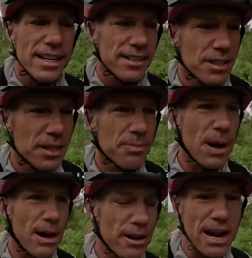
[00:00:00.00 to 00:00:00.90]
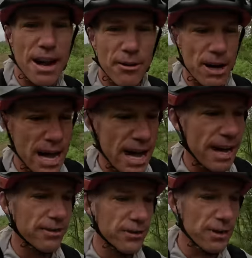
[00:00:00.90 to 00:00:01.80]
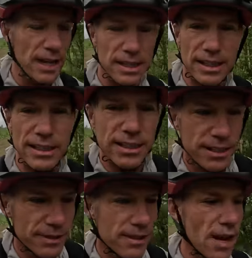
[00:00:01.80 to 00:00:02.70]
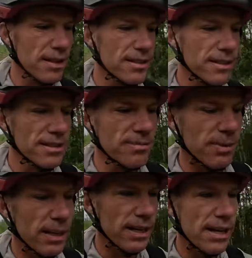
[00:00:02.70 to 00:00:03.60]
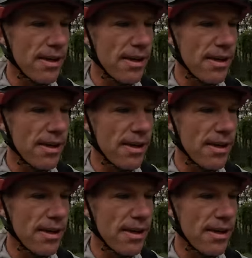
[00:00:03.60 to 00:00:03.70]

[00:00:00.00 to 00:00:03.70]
It took about an hour and a half to finally fall asleep, but